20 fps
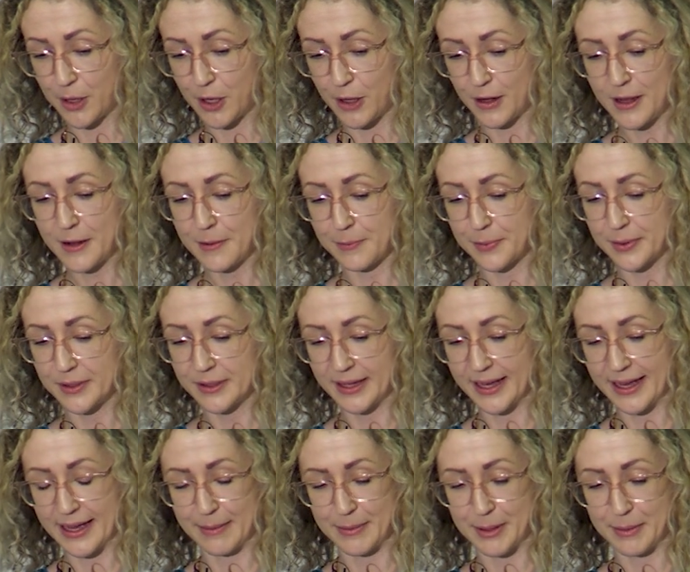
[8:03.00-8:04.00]
polyp.
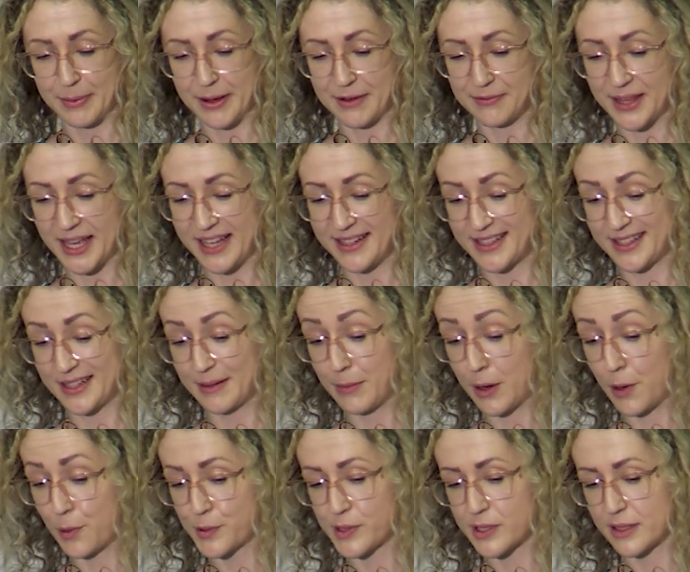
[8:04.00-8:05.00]
Above that, some
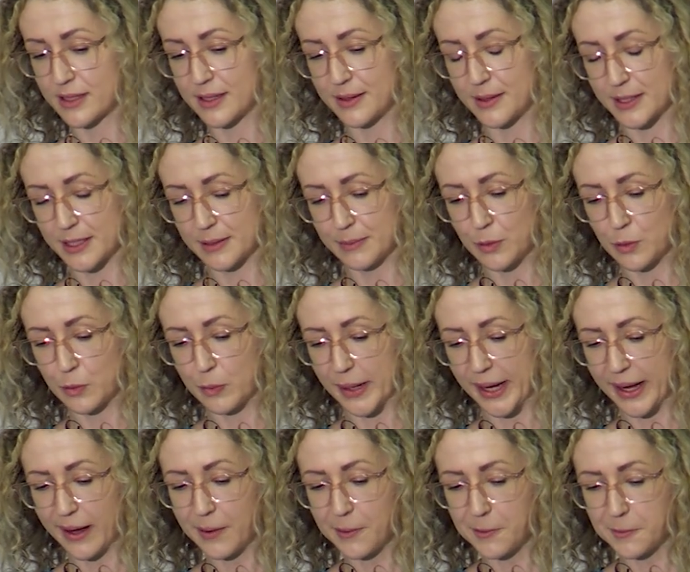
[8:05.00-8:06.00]
ulcers in the small
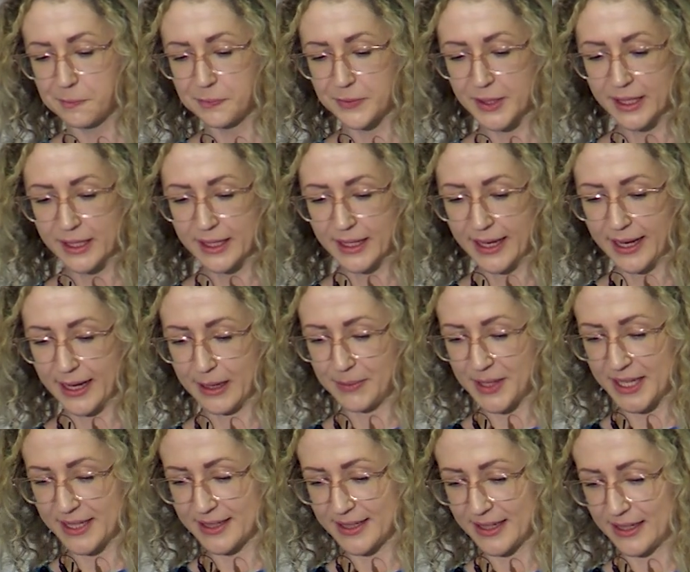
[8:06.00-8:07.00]
bowel.
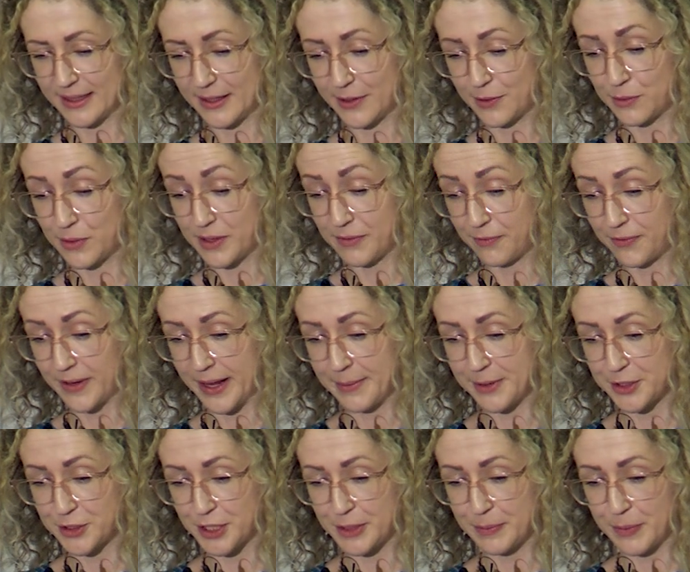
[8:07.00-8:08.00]
That's a little
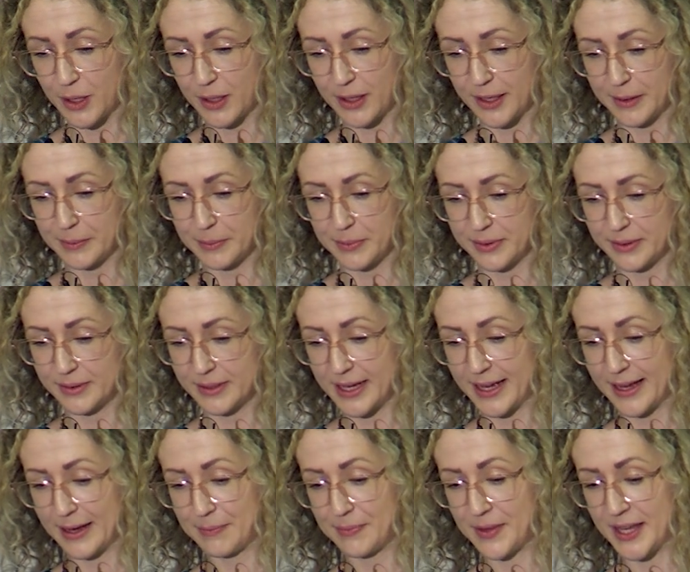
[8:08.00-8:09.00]
inflammatory polyp.
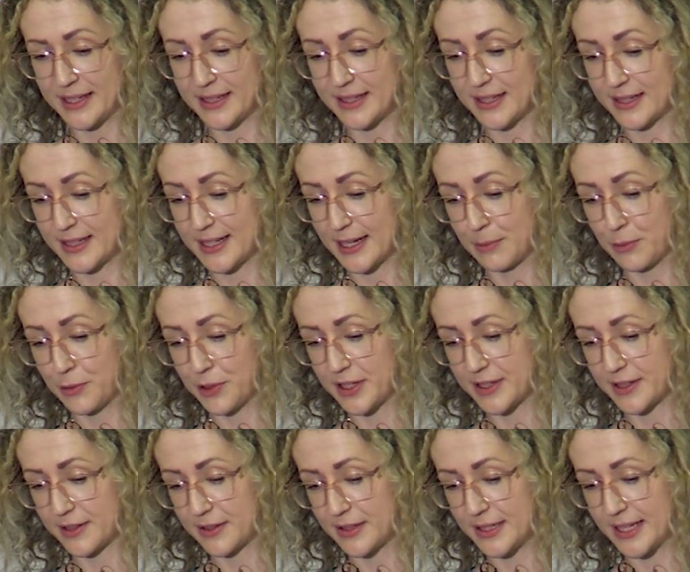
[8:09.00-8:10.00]
That's
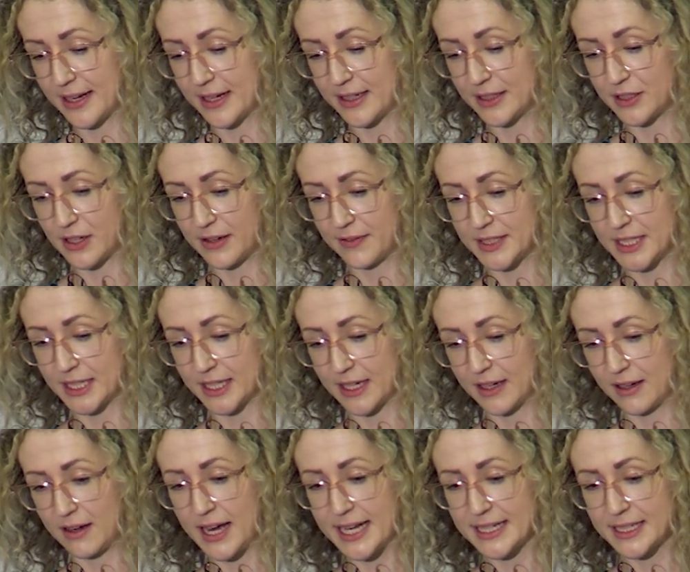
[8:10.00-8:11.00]
sigmoid-associated
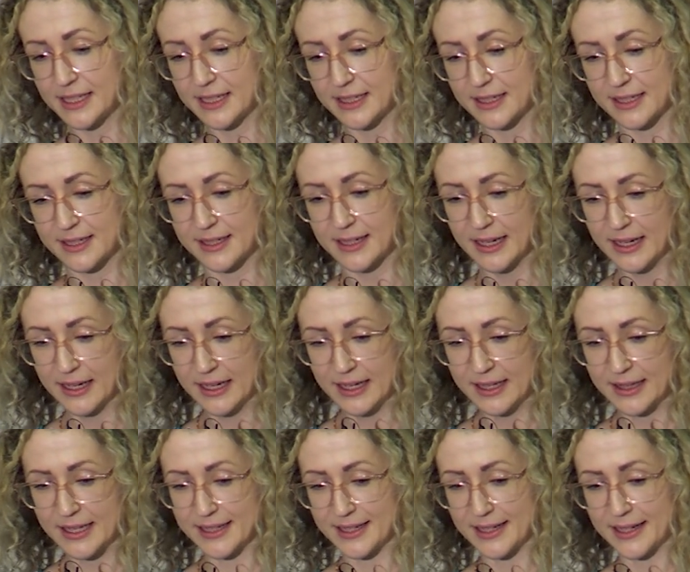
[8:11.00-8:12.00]

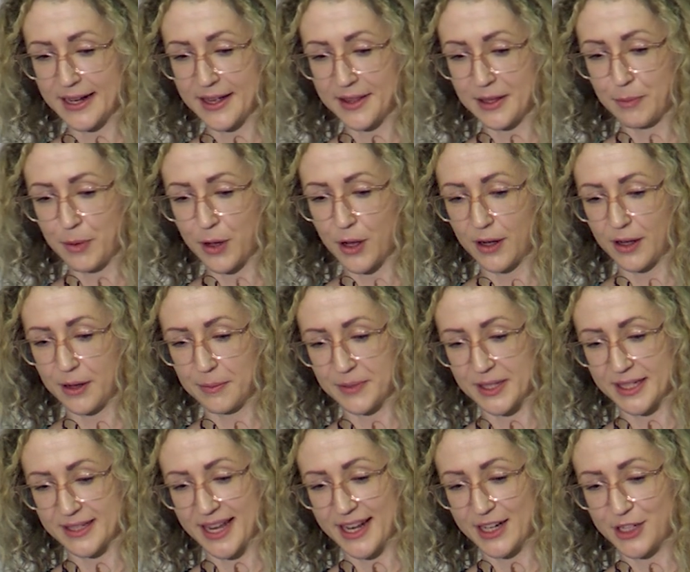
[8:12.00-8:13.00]
diverticulitis. There's another polyp,
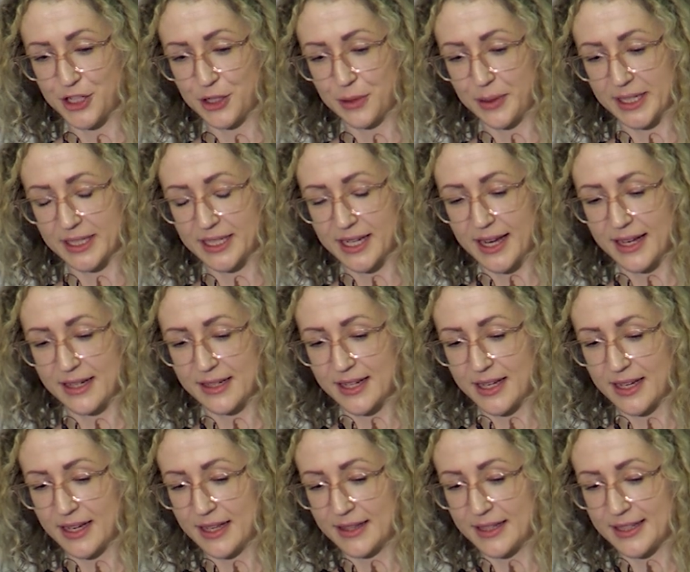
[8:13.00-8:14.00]
there's
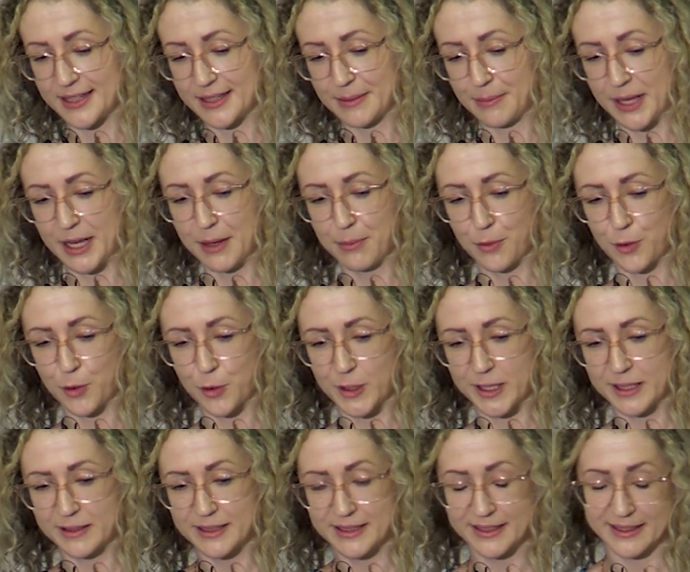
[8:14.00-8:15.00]
angioectasia, there's some
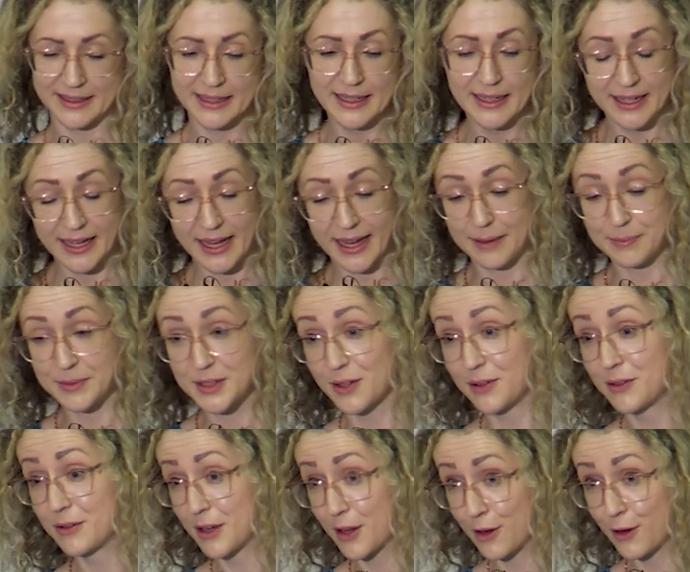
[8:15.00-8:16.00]
hemorrhoids.
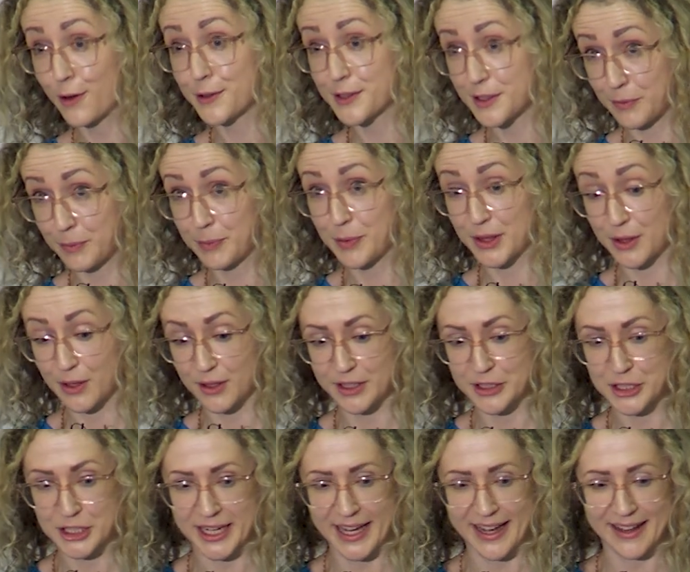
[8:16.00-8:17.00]
So lots of
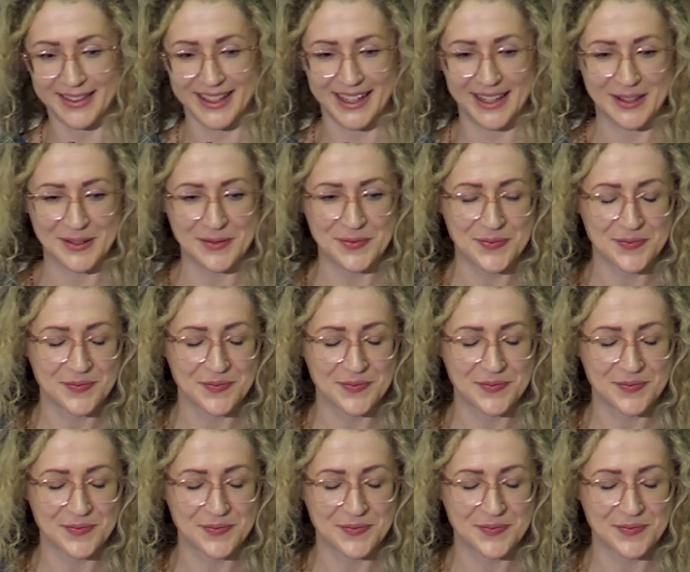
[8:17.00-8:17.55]
pathology out there.